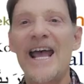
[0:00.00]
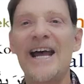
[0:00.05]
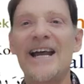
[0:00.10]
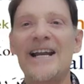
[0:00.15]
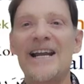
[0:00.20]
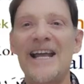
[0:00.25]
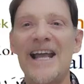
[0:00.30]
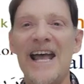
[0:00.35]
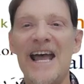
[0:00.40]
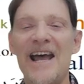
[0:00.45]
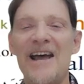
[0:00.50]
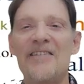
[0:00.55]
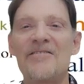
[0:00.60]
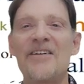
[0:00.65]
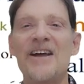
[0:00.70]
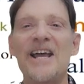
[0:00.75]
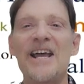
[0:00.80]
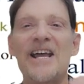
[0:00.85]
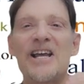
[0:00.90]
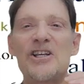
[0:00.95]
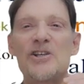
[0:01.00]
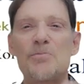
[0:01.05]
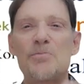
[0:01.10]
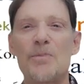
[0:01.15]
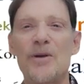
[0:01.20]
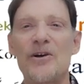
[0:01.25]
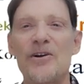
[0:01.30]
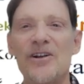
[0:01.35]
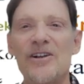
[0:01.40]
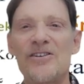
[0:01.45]
and I have
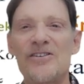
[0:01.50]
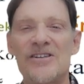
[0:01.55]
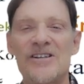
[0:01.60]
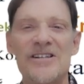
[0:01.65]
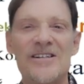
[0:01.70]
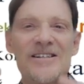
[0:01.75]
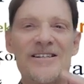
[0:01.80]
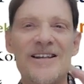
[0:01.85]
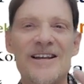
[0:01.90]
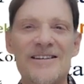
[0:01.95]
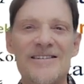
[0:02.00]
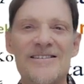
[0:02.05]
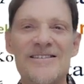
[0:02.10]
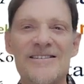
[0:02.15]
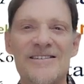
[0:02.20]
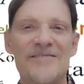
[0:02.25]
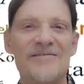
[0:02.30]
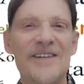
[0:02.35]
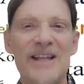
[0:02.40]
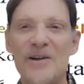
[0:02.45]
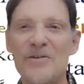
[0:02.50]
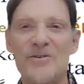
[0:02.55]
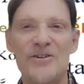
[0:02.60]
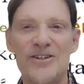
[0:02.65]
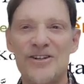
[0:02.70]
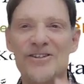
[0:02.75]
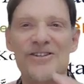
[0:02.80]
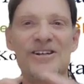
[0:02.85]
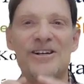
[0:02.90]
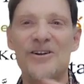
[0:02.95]
experience in dozens of
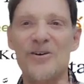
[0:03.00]
languages and